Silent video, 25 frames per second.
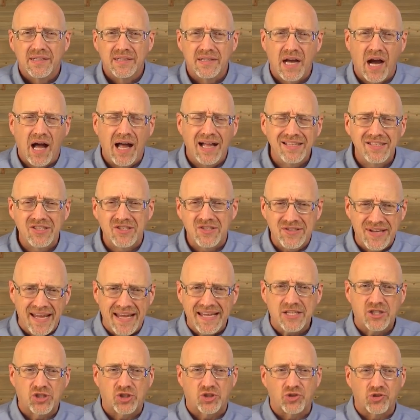God's
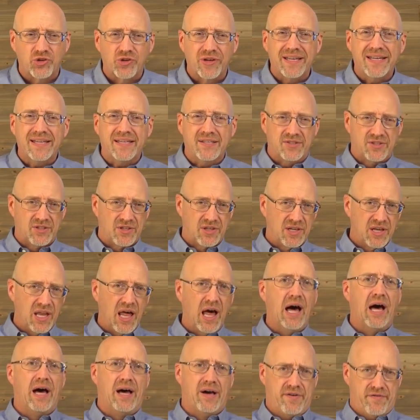nature is
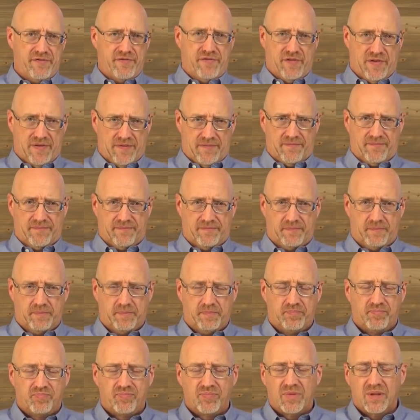love.
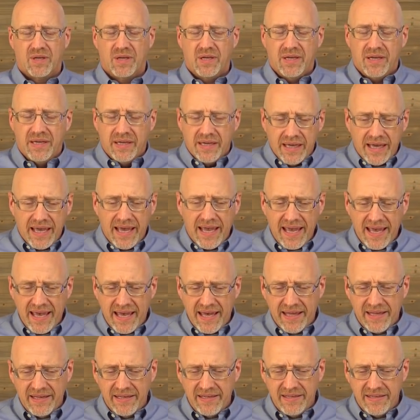
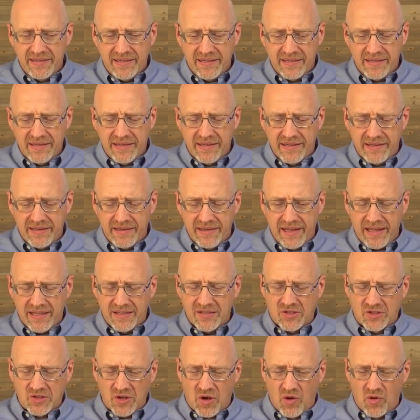And,
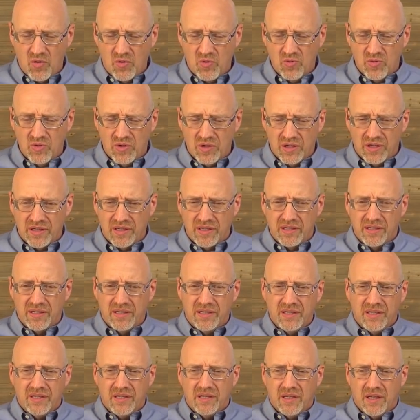and so
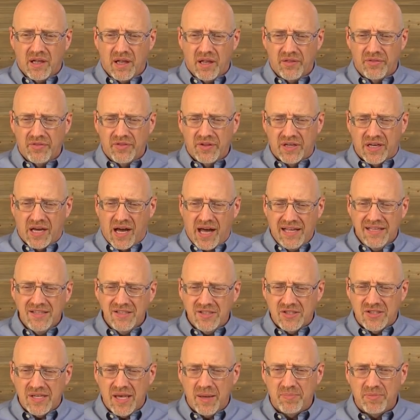uh, the
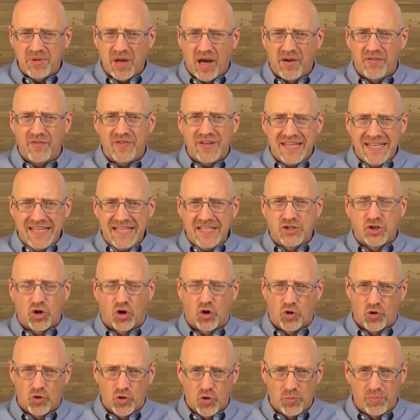concept of
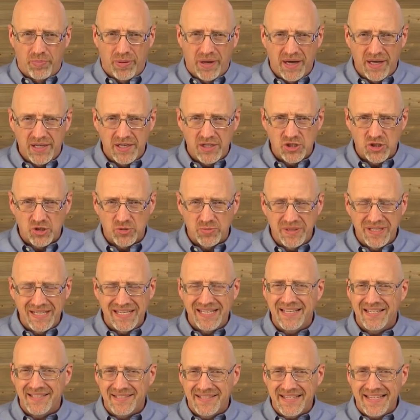eternal
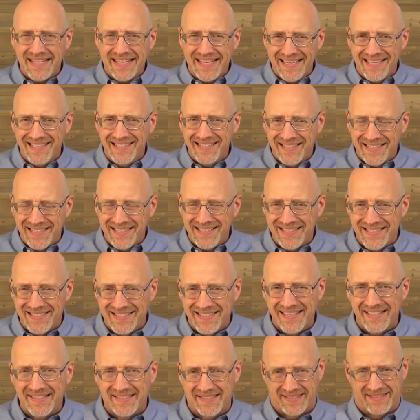punishment is
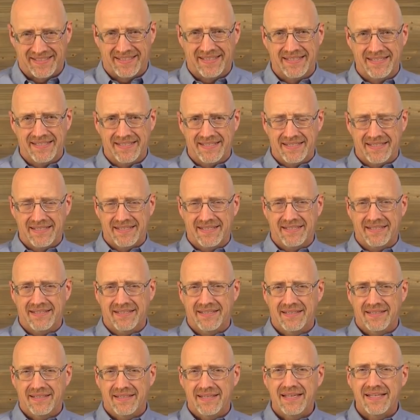inconsistent.
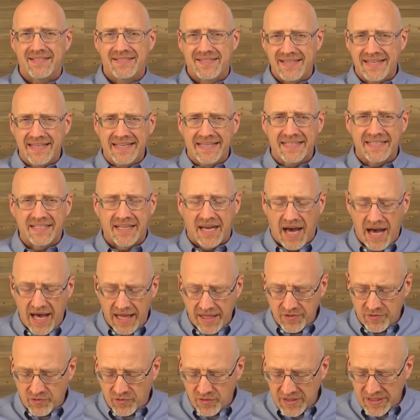It's in
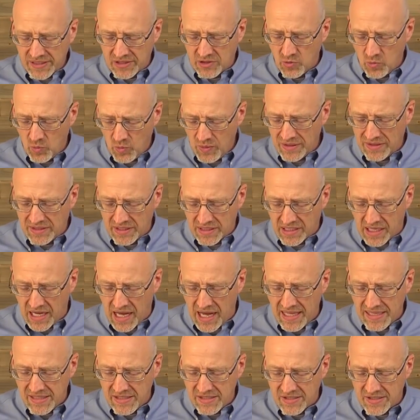conflict with the
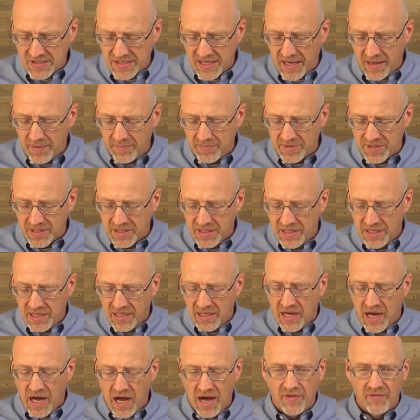concept
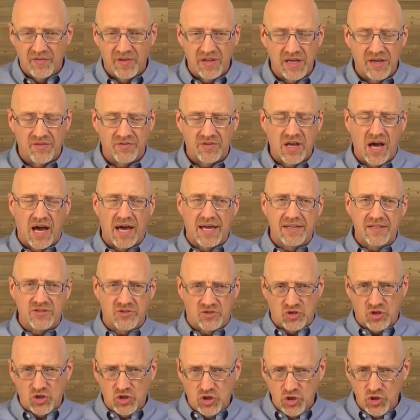of love. God
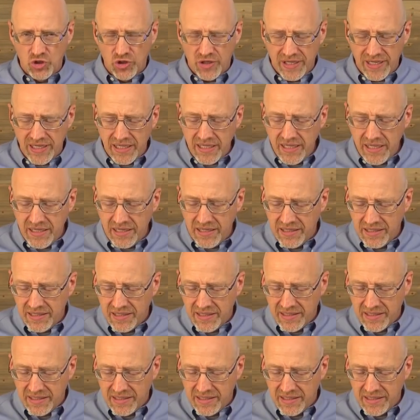is good